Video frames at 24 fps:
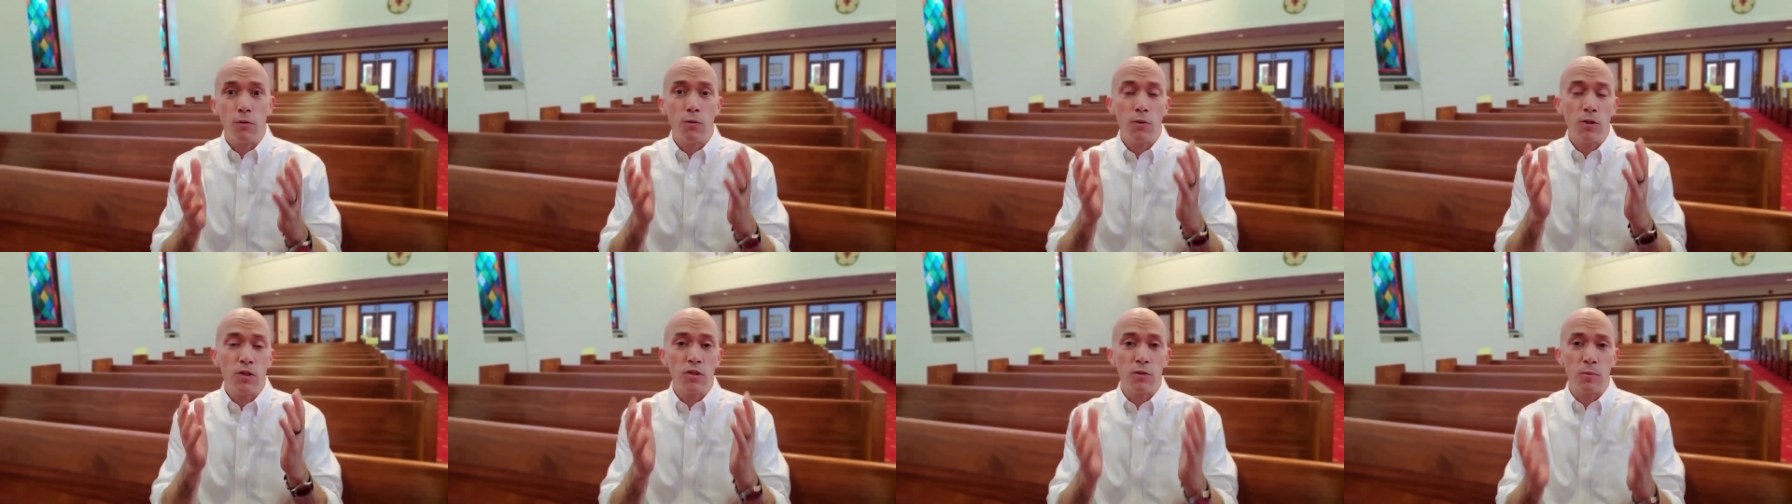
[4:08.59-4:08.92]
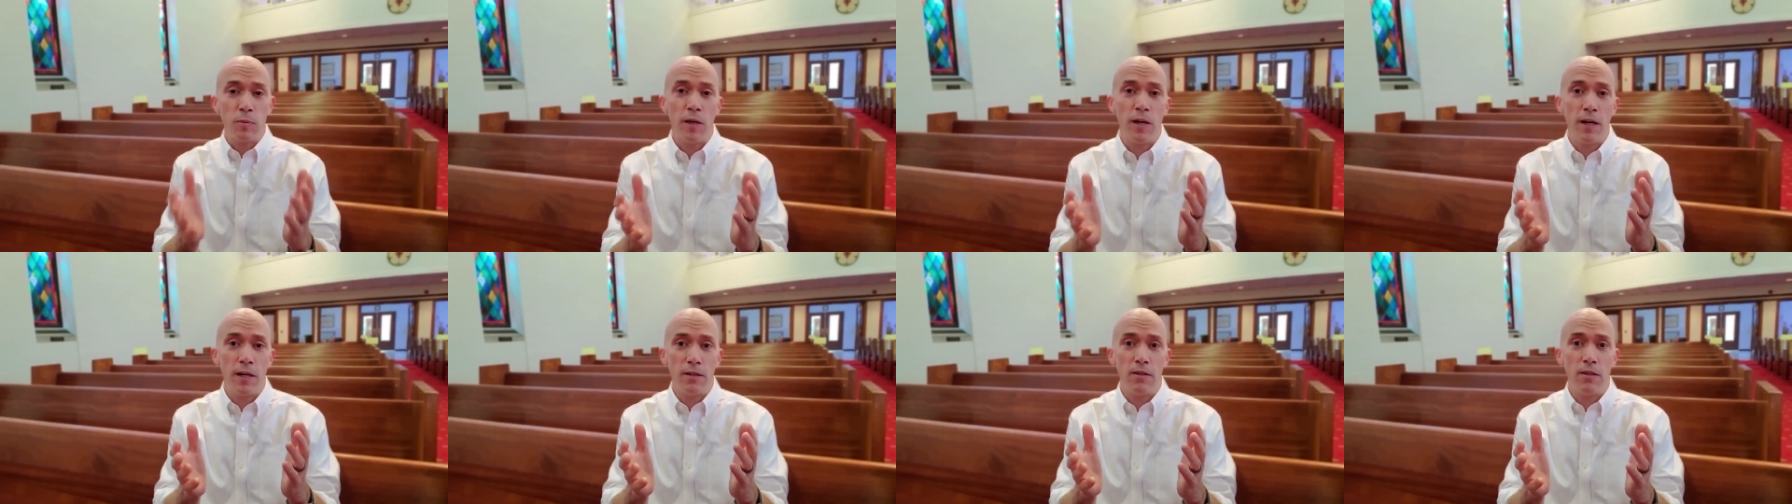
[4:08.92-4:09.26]

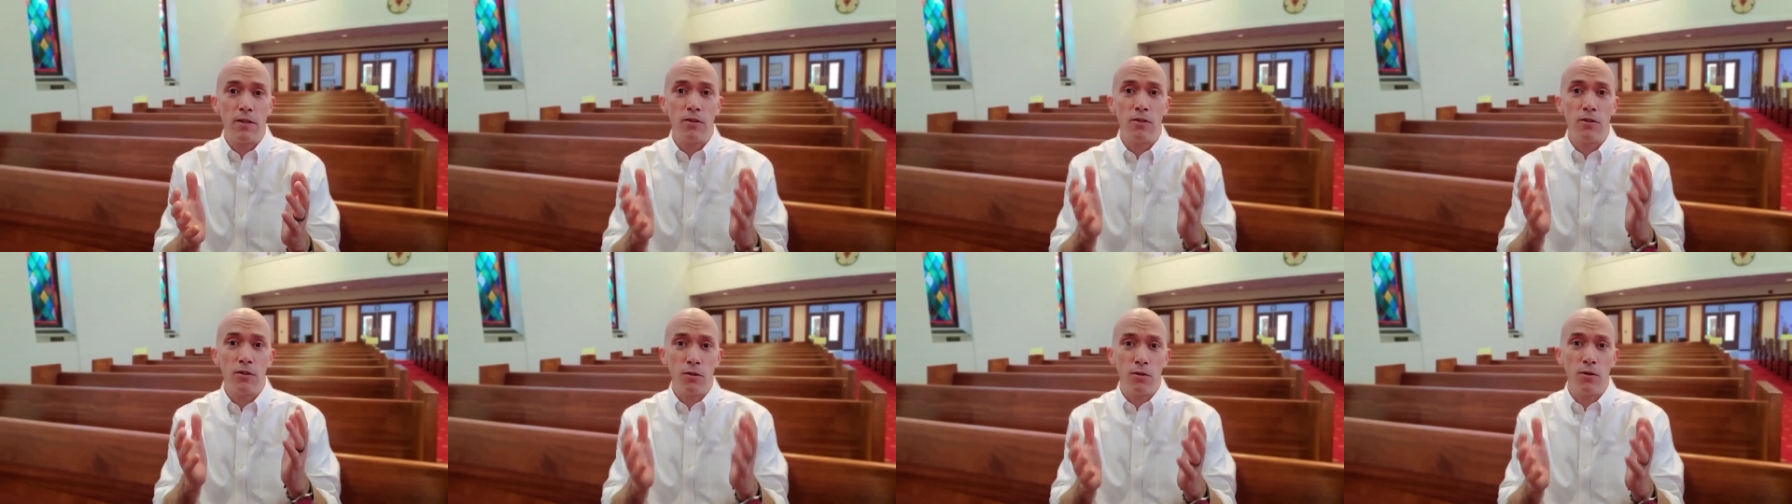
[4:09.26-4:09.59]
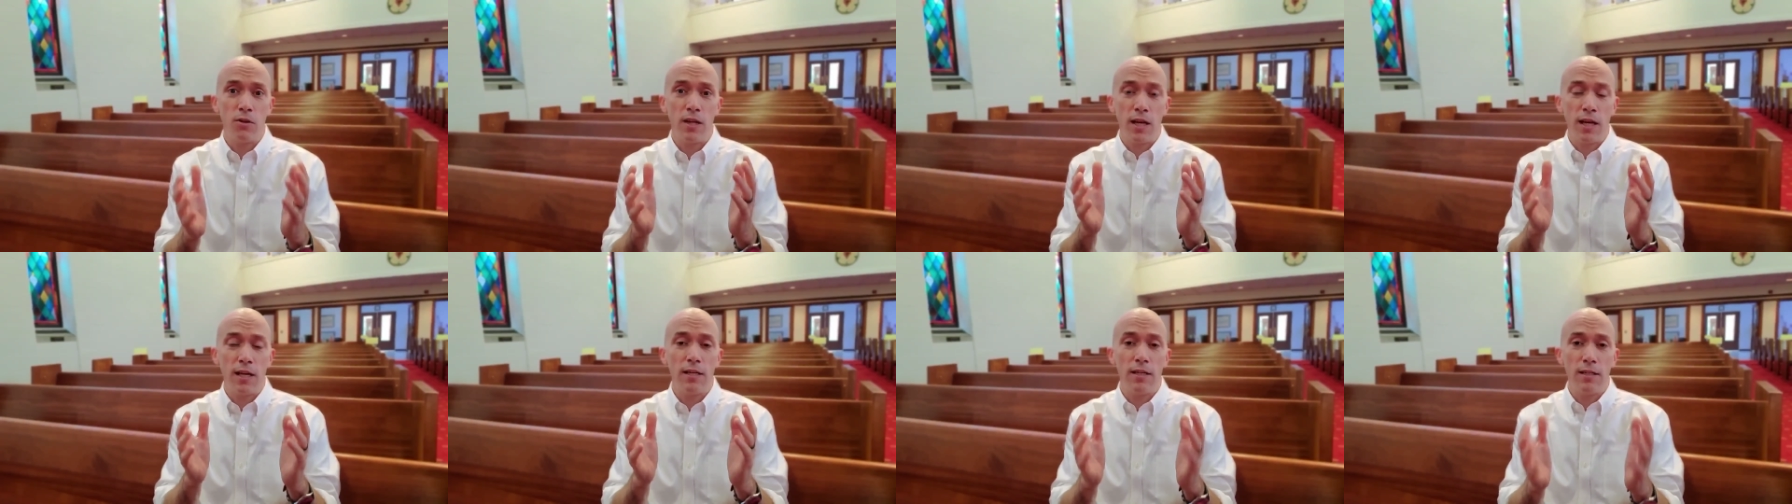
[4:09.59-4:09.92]
responded to
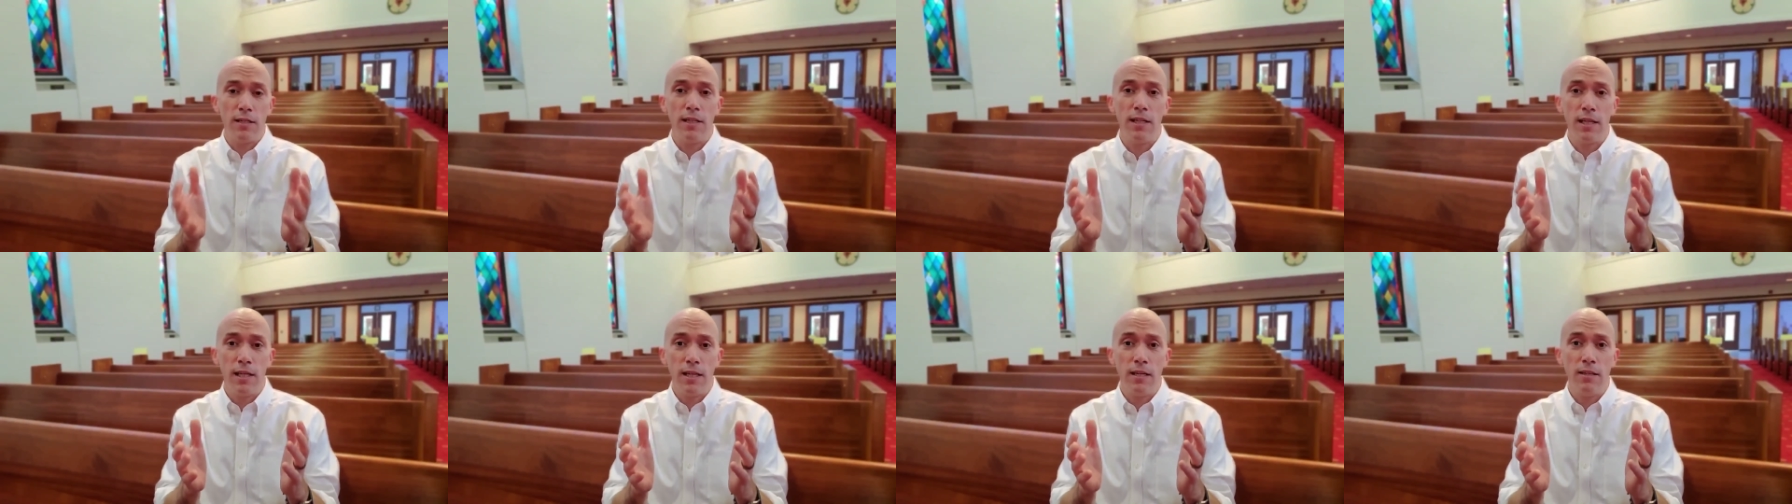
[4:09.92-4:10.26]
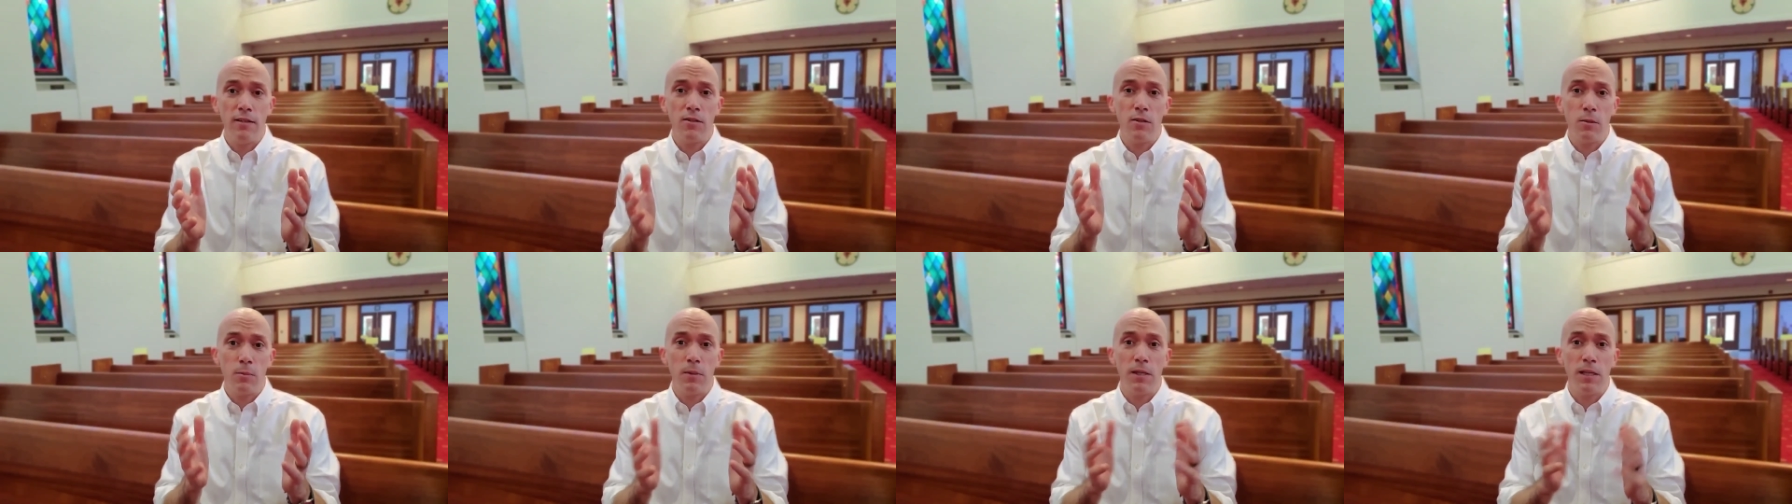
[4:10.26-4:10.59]
that
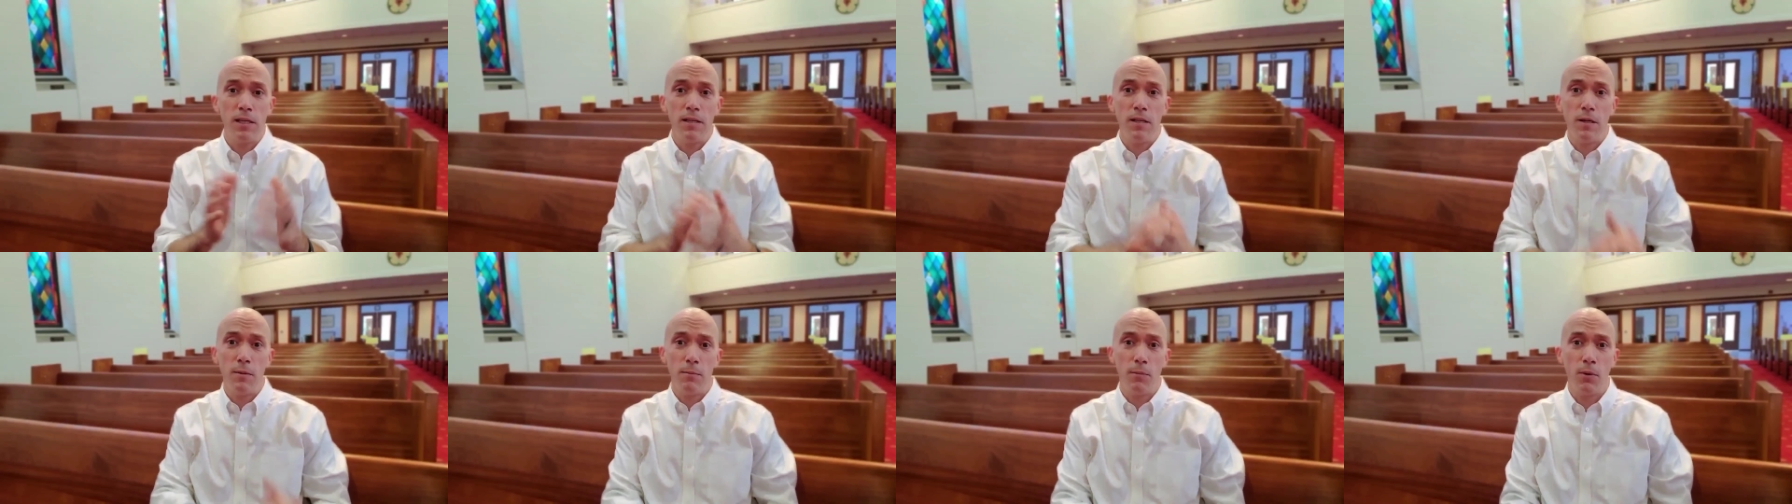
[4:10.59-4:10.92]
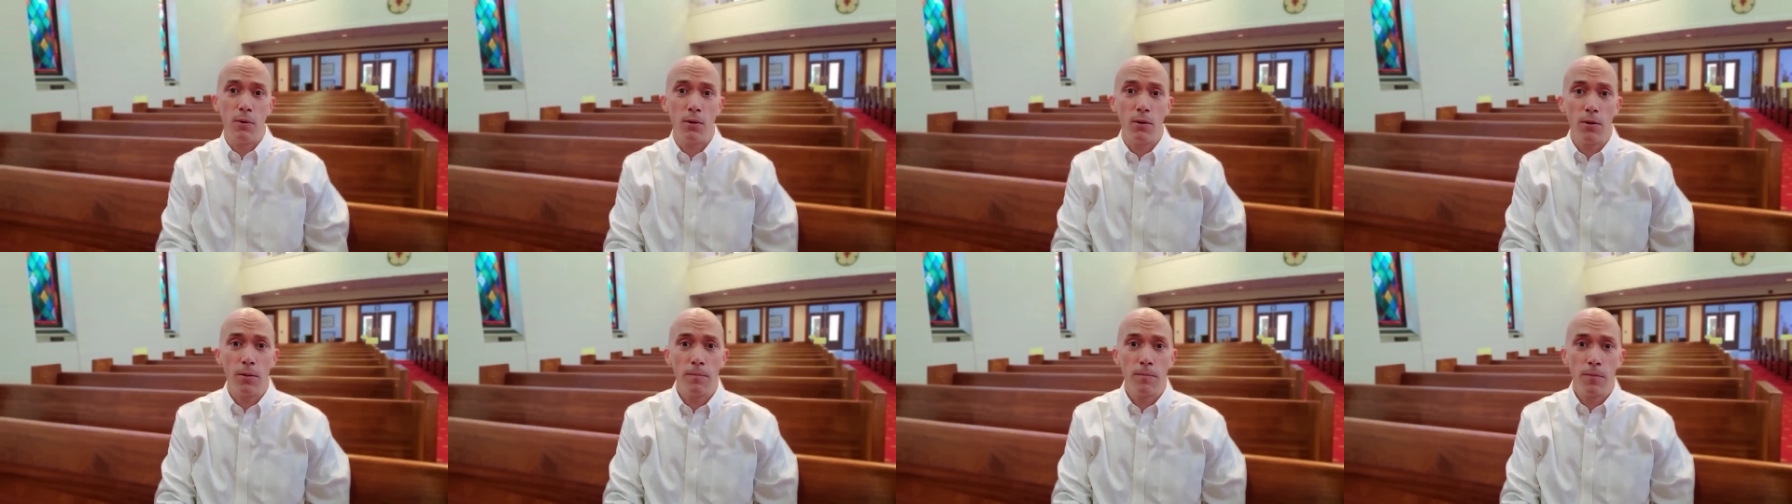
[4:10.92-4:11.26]
need to be
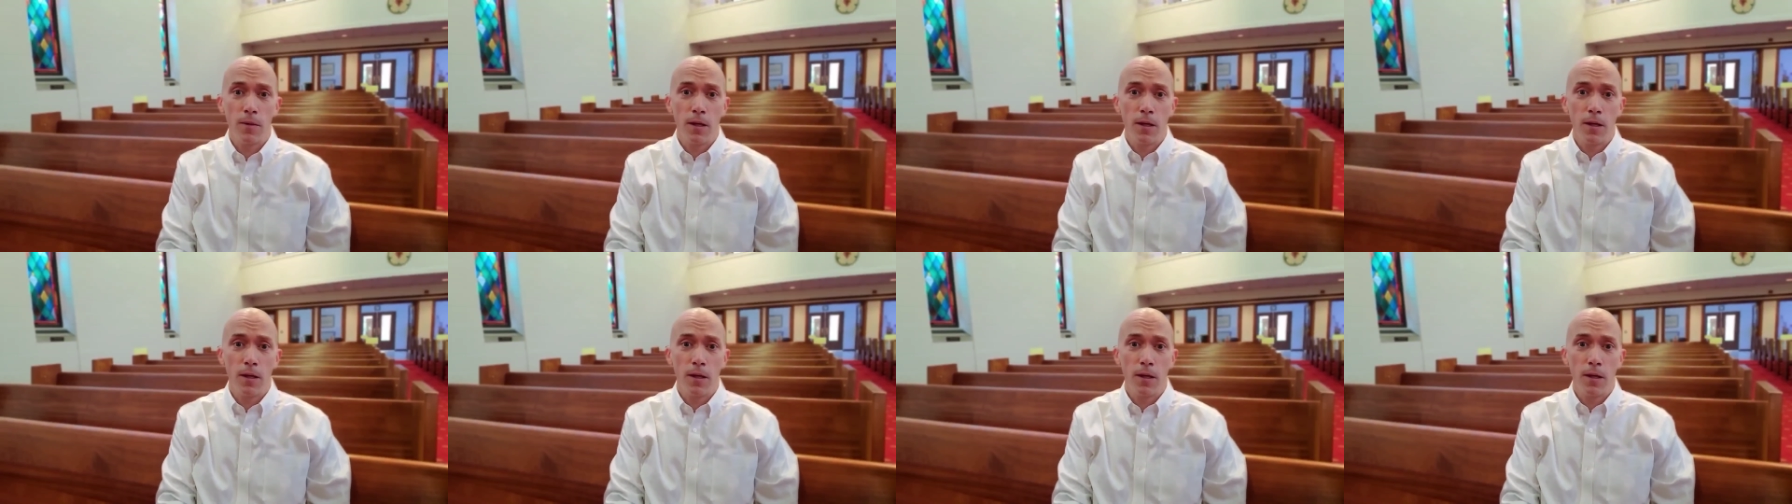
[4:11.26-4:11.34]
nimble,